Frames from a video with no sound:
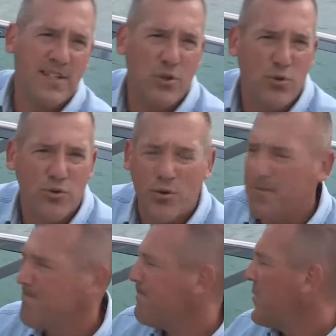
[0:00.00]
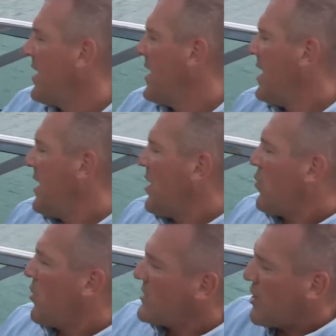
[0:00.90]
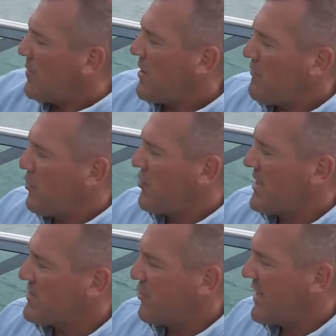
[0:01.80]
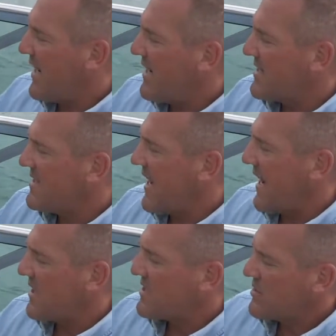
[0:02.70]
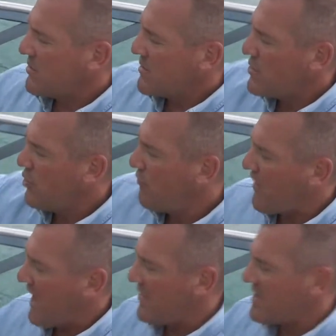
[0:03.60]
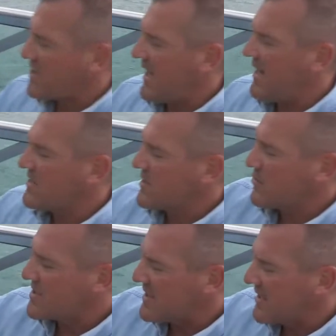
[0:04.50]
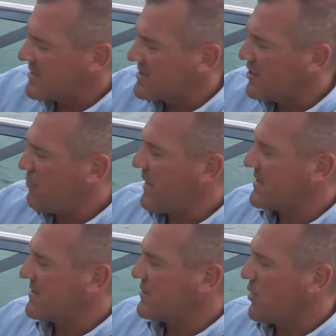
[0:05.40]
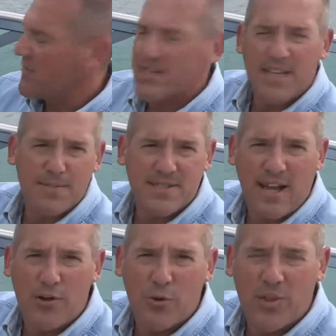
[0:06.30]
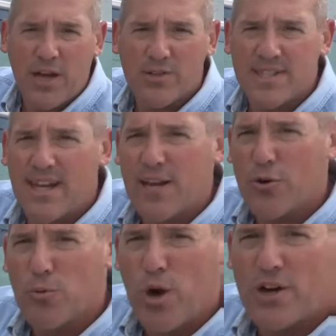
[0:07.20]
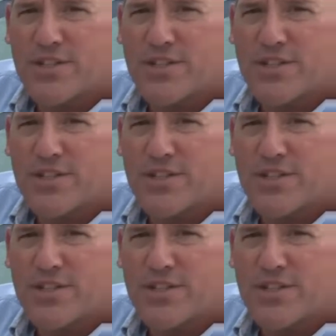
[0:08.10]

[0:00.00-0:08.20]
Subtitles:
to neutral. I want to talk about a few things located at the dash. Two 5-inch gauges with stainless steel bezels. We have a depth sounder with outside air and water